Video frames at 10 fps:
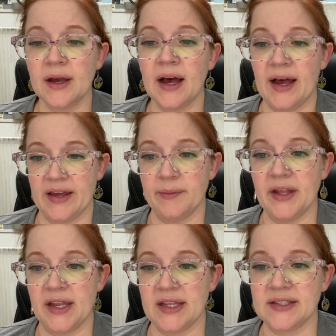"I am
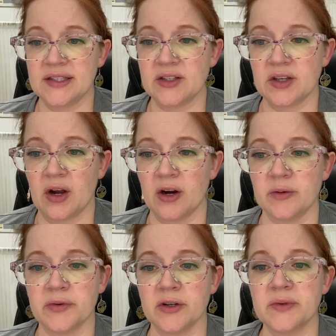Lady Cecilia
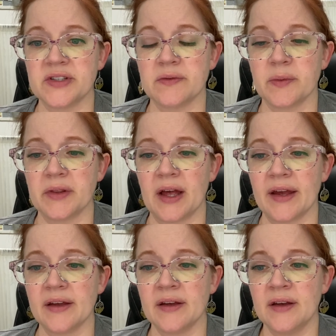Harborough," was the
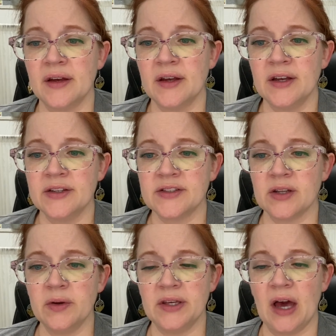reply.
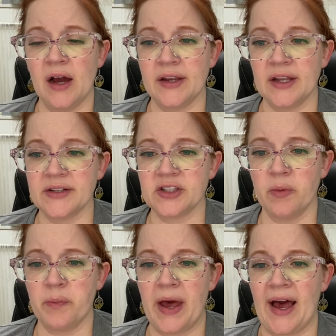"So young and yet
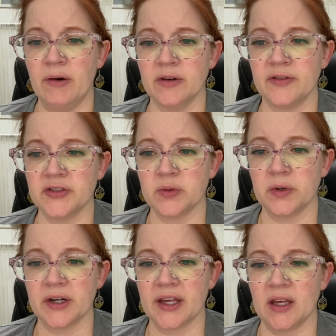so powerful to
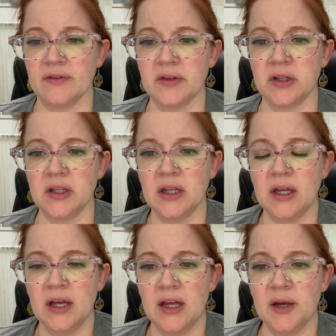work evil,"
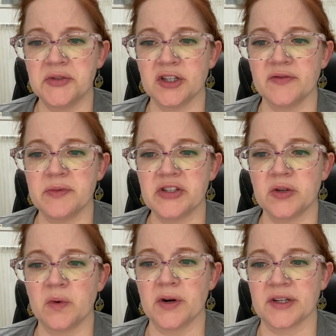observed Mr.
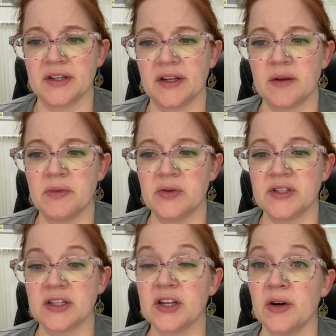Wharton in a
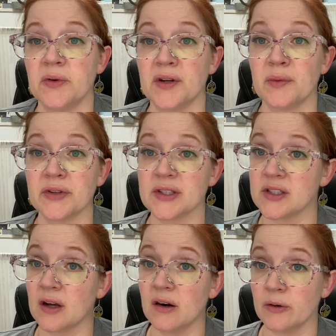musing tone and with a
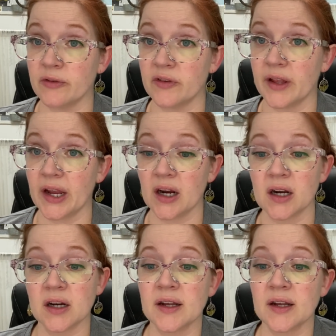sorrowful air.